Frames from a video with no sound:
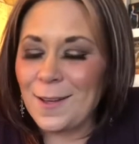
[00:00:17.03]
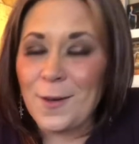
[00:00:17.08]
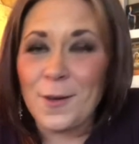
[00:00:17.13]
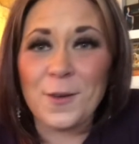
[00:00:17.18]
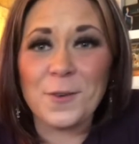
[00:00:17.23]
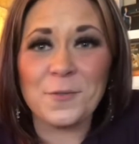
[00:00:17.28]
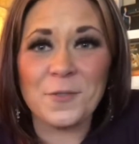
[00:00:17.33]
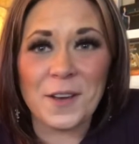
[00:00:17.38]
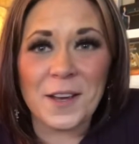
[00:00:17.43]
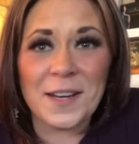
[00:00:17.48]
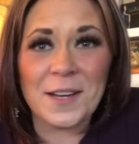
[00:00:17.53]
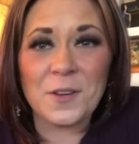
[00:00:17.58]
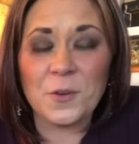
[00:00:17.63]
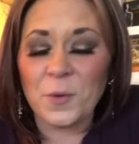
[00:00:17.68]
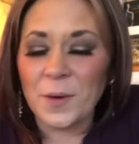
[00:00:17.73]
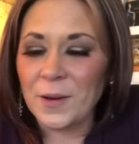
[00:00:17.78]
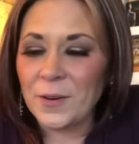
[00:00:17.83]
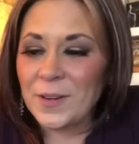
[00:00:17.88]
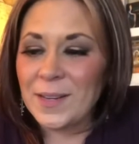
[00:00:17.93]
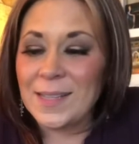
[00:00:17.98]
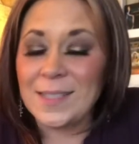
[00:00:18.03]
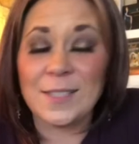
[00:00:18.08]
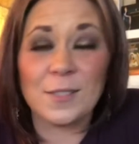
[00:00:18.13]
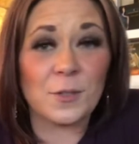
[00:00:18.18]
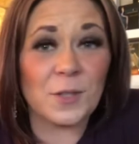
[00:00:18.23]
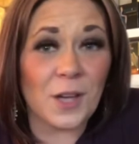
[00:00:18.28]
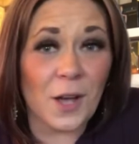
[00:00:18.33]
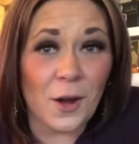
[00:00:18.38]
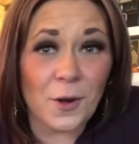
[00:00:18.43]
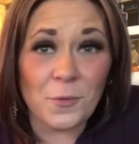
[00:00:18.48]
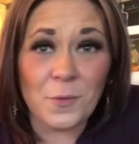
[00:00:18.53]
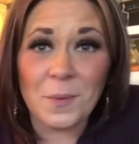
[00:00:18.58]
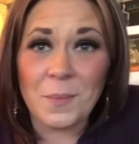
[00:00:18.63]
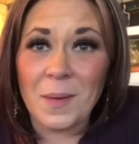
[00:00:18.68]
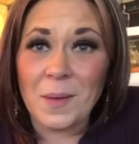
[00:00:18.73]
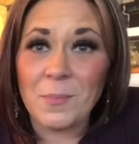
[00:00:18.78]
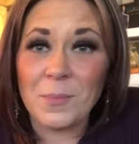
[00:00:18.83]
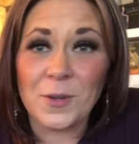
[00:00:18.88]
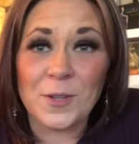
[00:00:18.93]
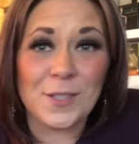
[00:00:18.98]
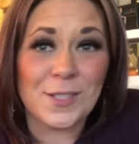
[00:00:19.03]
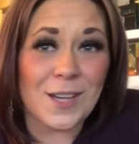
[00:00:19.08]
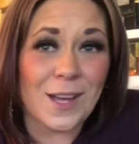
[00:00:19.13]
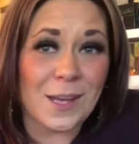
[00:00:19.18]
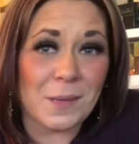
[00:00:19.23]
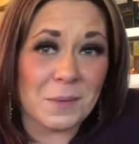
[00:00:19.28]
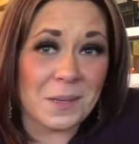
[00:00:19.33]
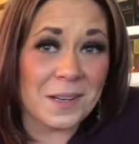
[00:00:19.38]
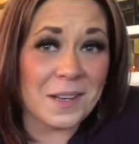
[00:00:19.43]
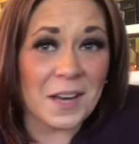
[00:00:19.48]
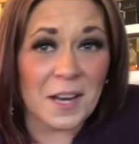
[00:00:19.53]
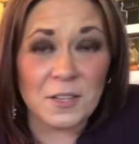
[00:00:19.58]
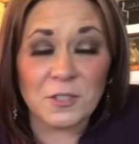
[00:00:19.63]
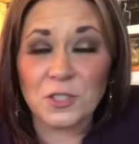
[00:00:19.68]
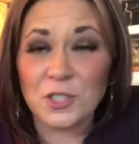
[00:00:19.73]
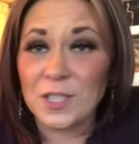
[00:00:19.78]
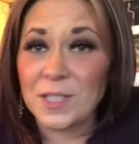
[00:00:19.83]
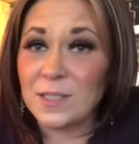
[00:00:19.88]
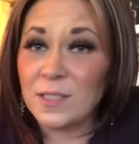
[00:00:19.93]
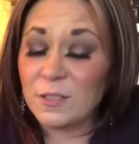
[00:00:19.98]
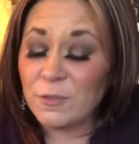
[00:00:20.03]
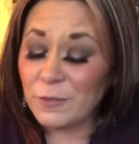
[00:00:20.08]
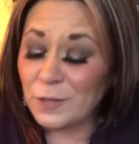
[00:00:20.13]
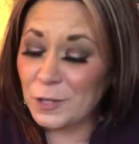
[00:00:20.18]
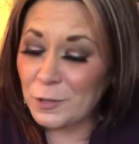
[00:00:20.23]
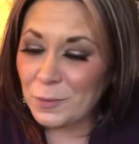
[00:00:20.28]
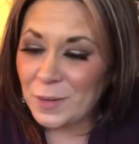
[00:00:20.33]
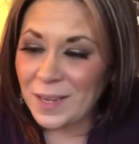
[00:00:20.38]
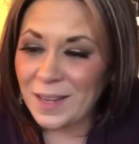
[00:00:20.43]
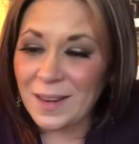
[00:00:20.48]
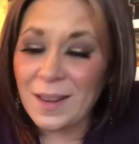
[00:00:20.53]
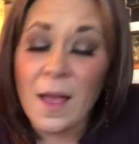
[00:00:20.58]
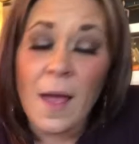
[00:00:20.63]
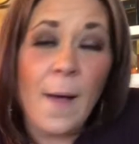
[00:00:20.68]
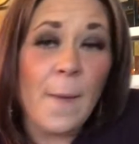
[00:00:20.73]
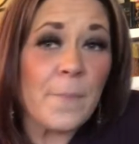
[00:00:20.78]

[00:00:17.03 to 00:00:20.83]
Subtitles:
All right, Aquarius, we got to remember timing and energy is fluid.